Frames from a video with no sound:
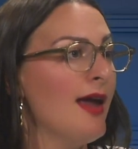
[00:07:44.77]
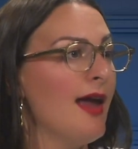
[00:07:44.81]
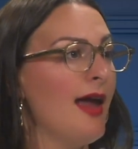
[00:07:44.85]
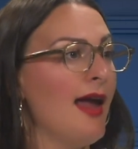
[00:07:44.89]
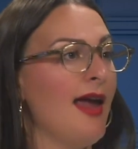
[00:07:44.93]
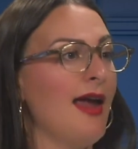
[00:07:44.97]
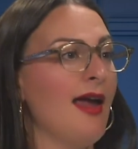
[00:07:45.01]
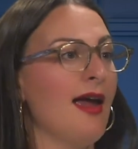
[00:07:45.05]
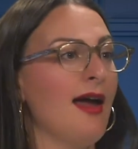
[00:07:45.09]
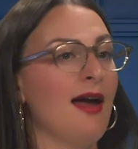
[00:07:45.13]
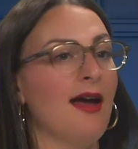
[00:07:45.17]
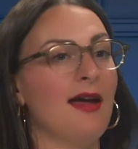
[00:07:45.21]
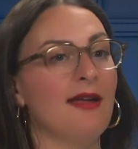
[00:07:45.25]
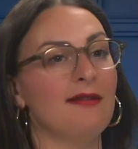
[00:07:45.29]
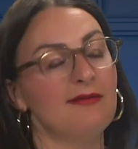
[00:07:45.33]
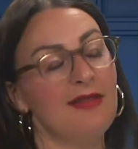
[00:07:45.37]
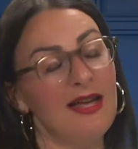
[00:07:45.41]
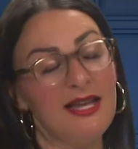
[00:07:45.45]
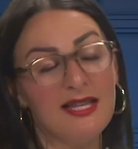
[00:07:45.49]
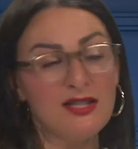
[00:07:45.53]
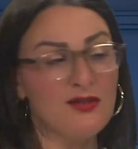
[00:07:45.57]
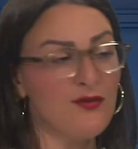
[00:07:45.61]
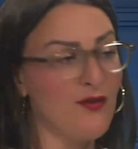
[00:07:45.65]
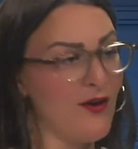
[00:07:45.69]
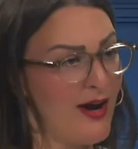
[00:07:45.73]
And
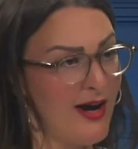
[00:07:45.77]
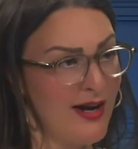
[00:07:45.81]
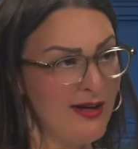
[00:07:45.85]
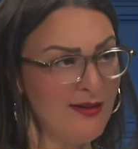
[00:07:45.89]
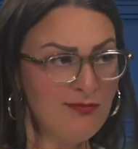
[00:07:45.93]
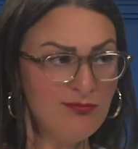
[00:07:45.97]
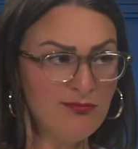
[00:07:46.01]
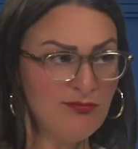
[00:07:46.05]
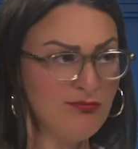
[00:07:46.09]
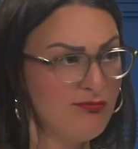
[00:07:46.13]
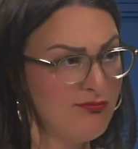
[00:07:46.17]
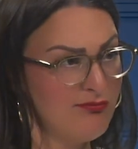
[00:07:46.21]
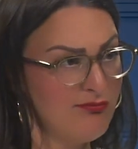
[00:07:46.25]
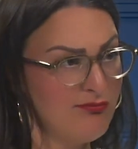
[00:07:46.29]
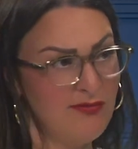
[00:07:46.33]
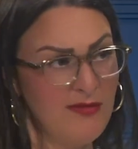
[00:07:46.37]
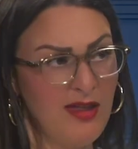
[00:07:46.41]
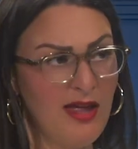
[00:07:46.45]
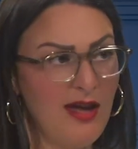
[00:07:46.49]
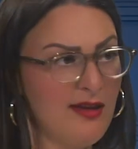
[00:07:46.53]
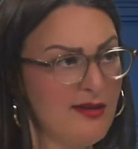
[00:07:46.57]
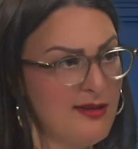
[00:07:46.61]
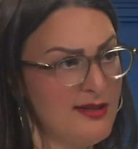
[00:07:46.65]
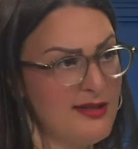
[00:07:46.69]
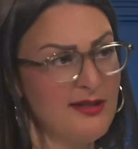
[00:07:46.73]
that's fine.
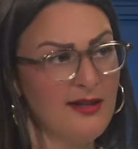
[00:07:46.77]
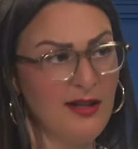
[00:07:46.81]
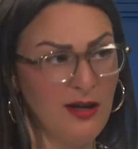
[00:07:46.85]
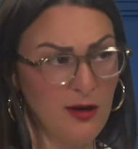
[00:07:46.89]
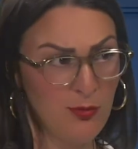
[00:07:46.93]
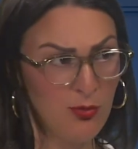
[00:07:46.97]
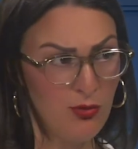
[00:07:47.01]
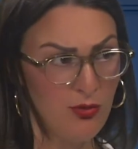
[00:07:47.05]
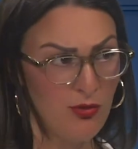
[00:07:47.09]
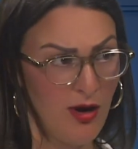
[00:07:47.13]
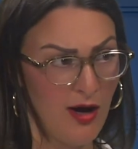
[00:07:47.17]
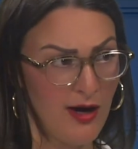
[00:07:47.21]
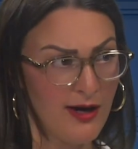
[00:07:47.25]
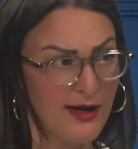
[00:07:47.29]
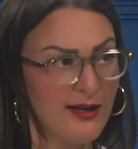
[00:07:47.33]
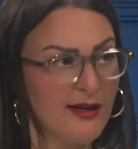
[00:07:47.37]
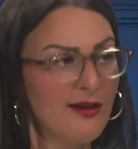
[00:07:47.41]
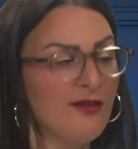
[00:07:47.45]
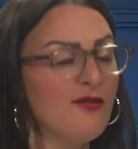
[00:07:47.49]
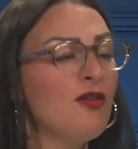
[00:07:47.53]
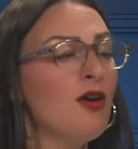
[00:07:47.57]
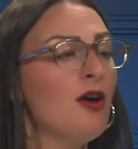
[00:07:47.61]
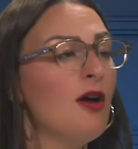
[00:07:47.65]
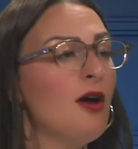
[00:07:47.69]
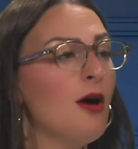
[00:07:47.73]
It's their prerogative.